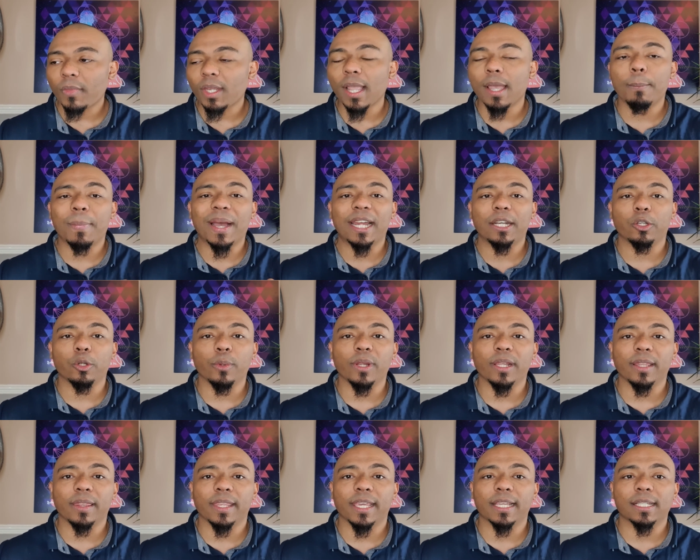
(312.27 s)
And by
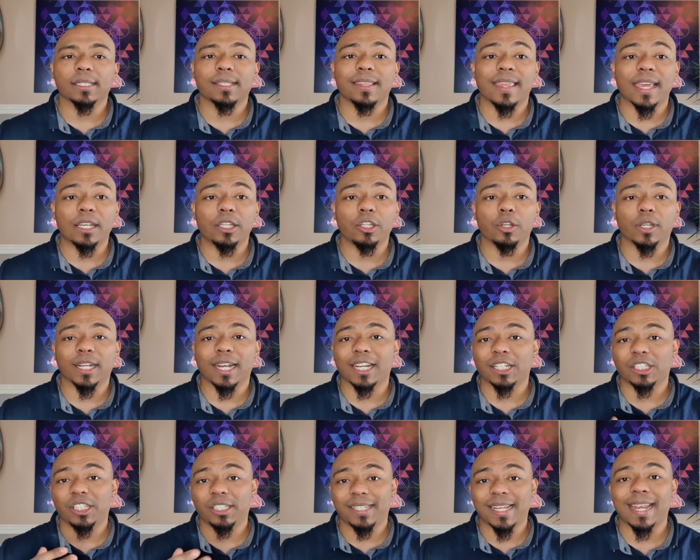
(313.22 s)
doing this, then you can
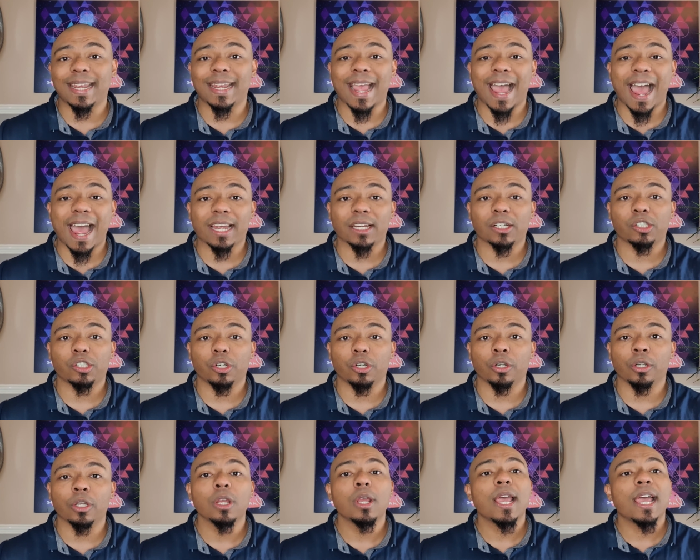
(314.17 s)
actually take
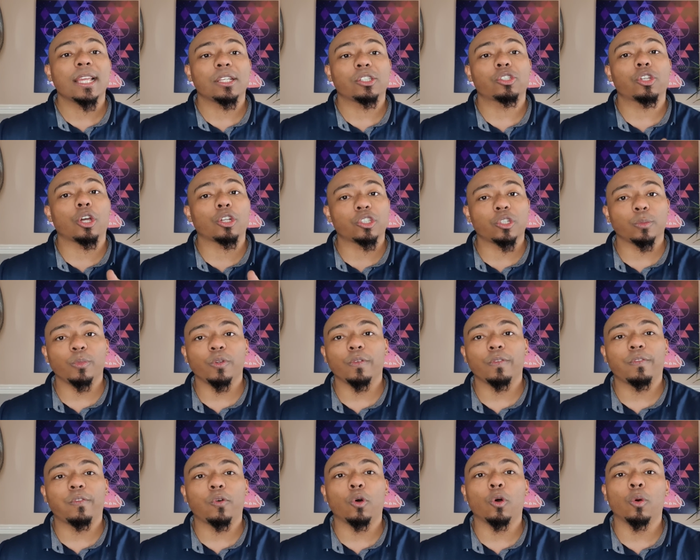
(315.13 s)
action and start to move
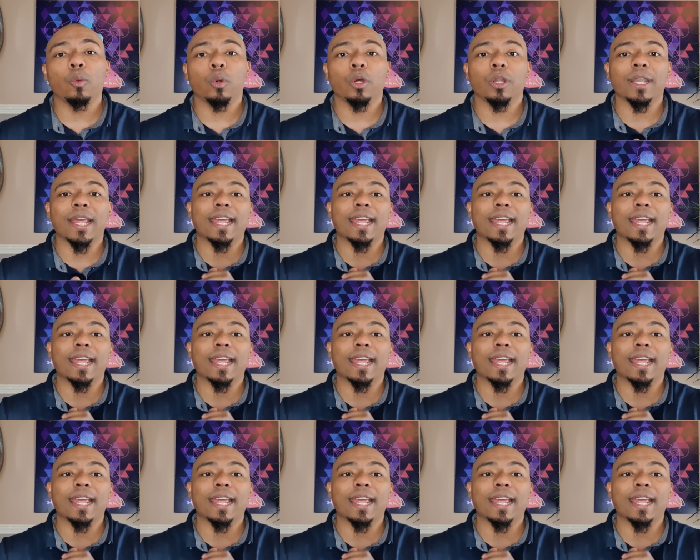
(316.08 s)
forward,